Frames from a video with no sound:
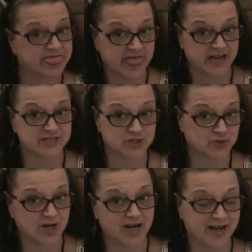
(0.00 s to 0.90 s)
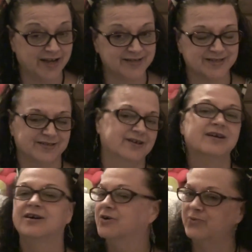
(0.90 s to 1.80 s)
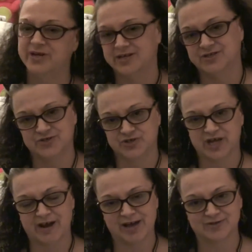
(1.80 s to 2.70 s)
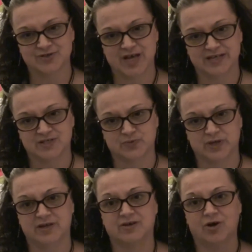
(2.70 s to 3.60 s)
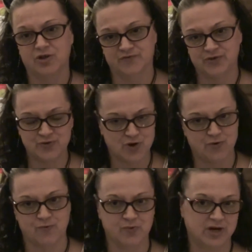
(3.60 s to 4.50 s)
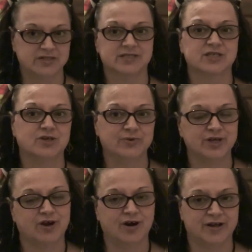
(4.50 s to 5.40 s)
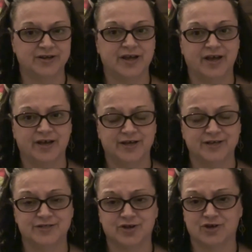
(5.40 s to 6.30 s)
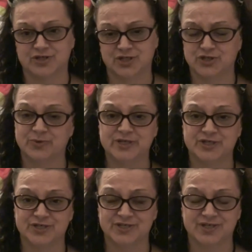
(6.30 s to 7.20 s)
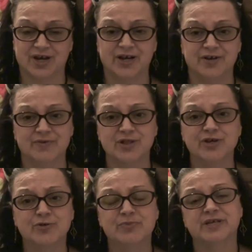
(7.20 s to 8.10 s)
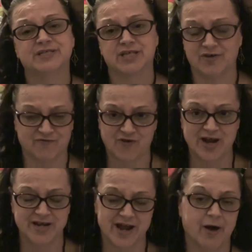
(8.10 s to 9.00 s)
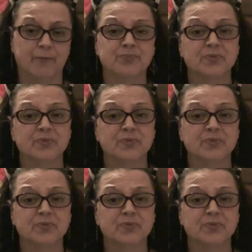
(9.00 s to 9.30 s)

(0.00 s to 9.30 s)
That's right. We didn't do shout outs last week. All of you know what's going on, and our situation is kind of a little bit tough right now.